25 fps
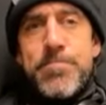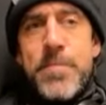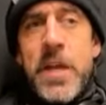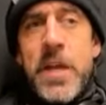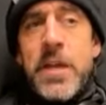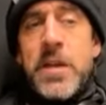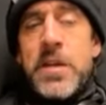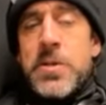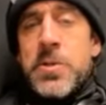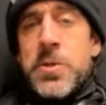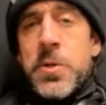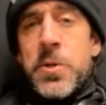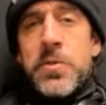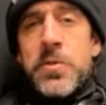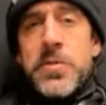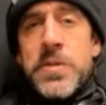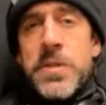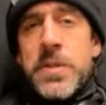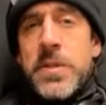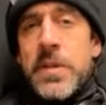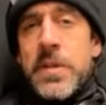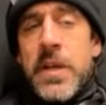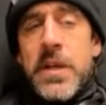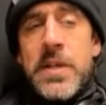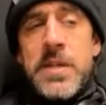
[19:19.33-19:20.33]
He
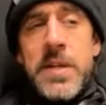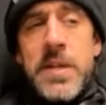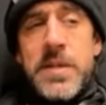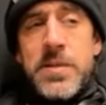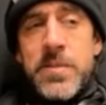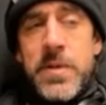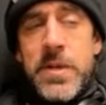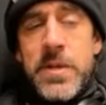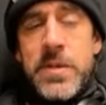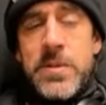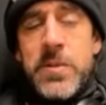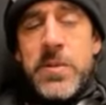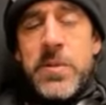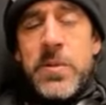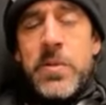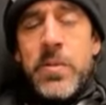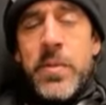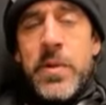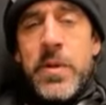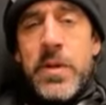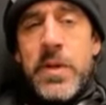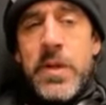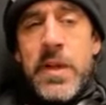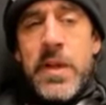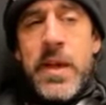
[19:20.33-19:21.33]
deserves it. That's what I told
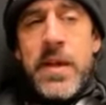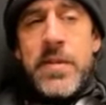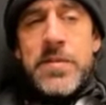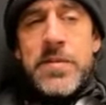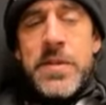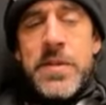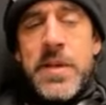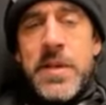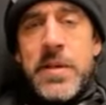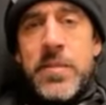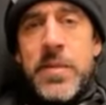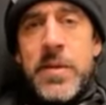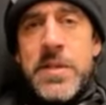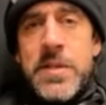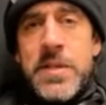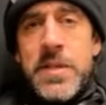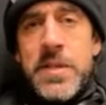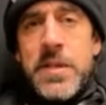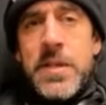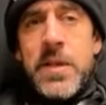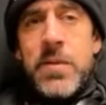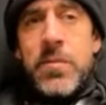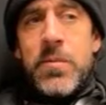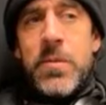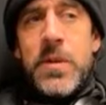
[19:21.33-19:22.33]
him at halftime. I
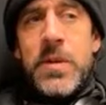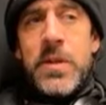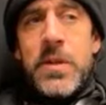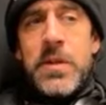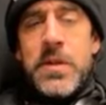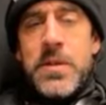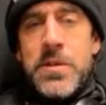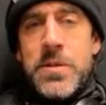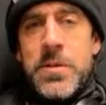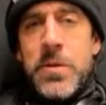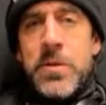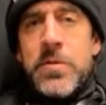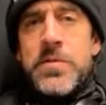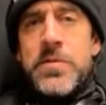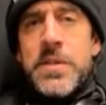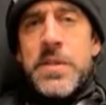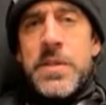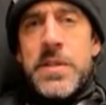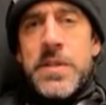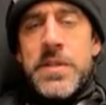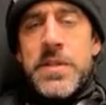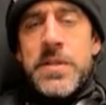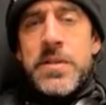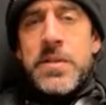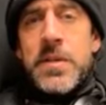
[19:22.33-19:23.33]
said, he really deserves
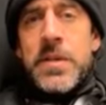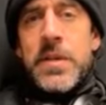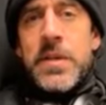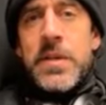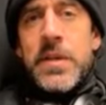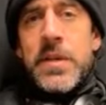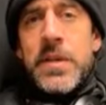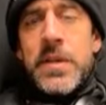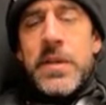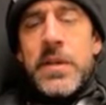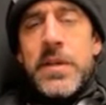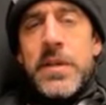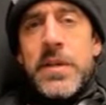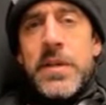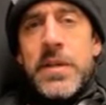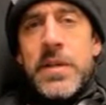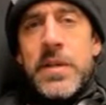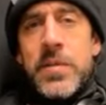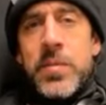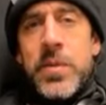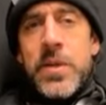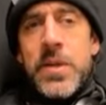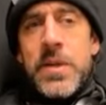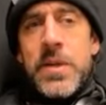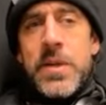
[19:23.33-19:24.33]
this
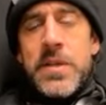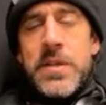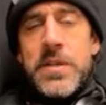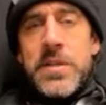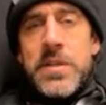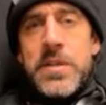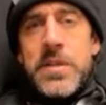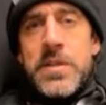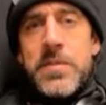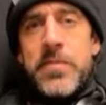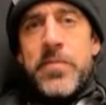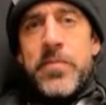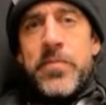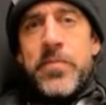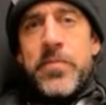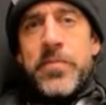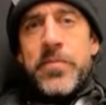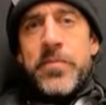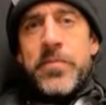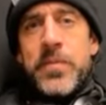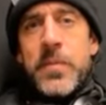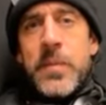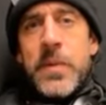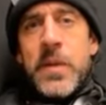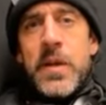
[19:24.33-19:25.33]
because
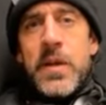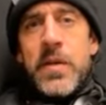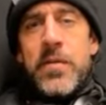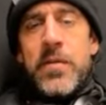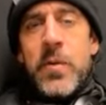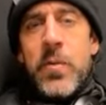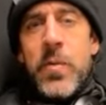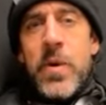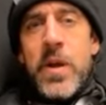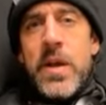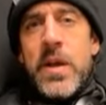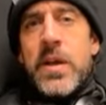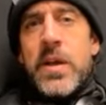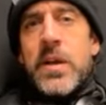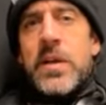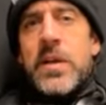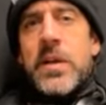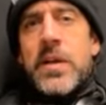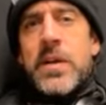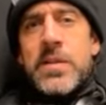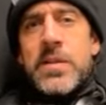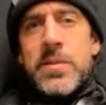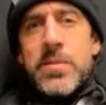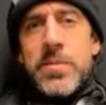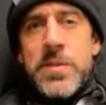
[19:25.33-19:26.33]
of the way he
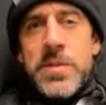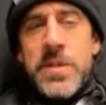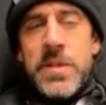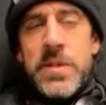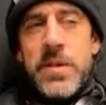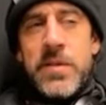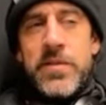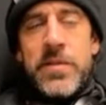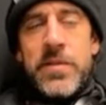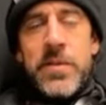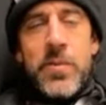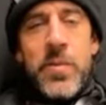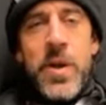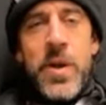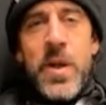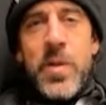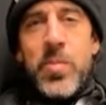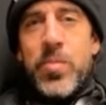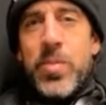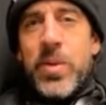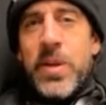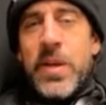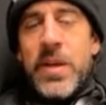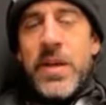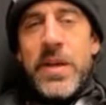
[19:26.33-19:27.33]
conducts himself, the way he
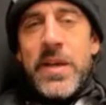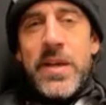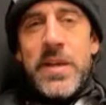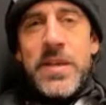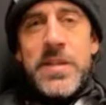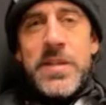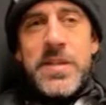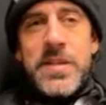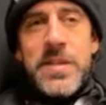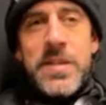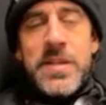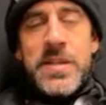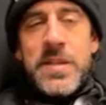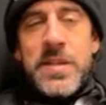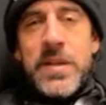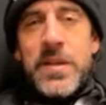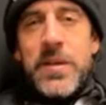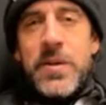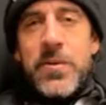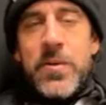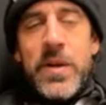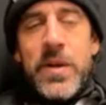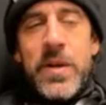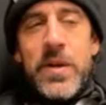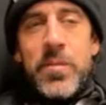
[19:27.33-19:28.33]
plays, his
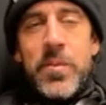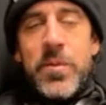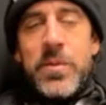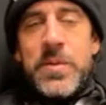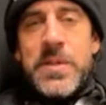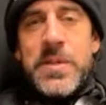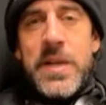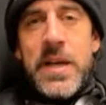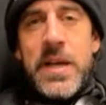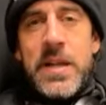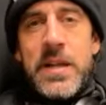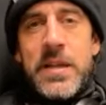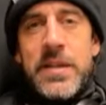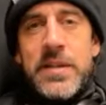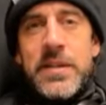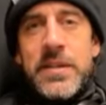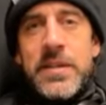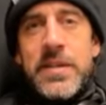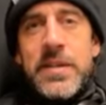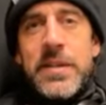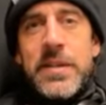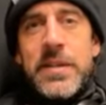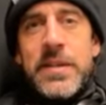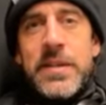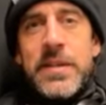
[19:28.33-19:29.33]
incredible talent
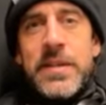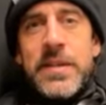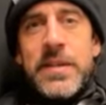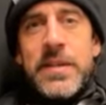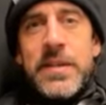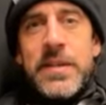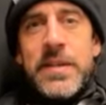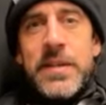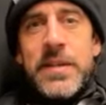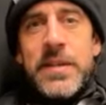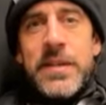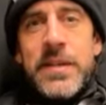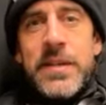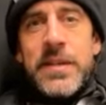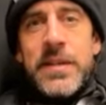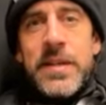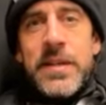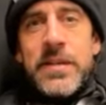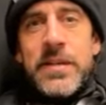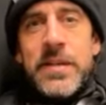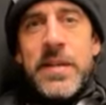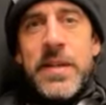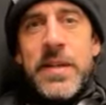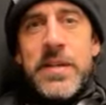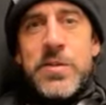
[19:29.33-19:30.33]

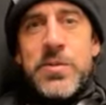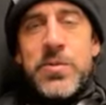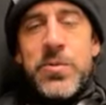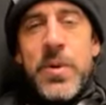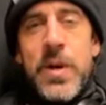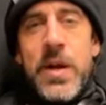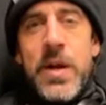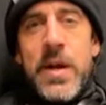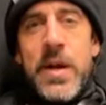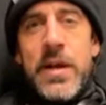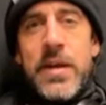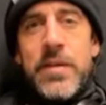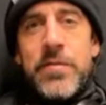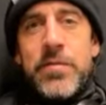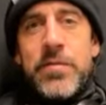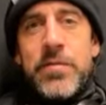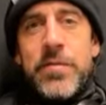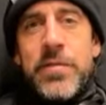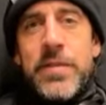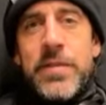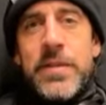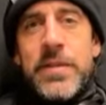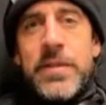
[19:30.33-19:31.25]
and drive.